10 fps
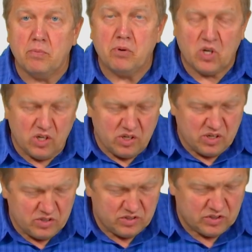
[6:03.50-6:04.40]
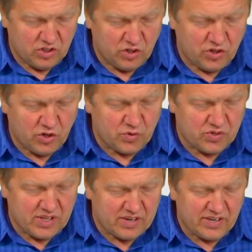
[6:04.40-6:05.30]
part. You'd notice
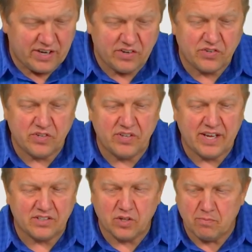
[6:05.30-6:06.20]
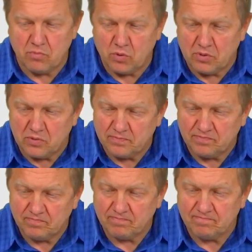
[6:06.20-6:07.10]
down here it's just ExxonMobil.
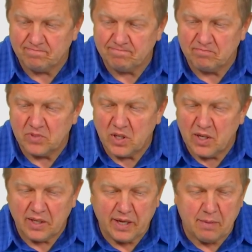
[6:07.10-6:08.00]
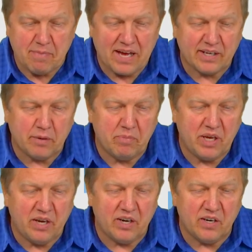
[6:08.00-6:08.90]
Come back up
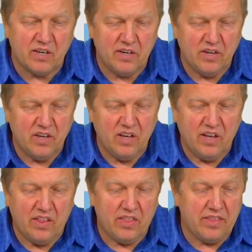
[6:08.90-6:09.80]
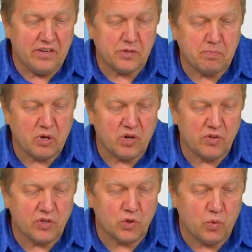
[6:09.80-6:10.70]
here. This part of
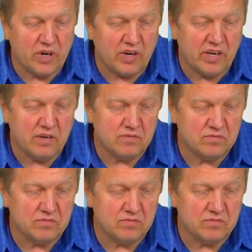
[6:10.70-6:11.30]
the query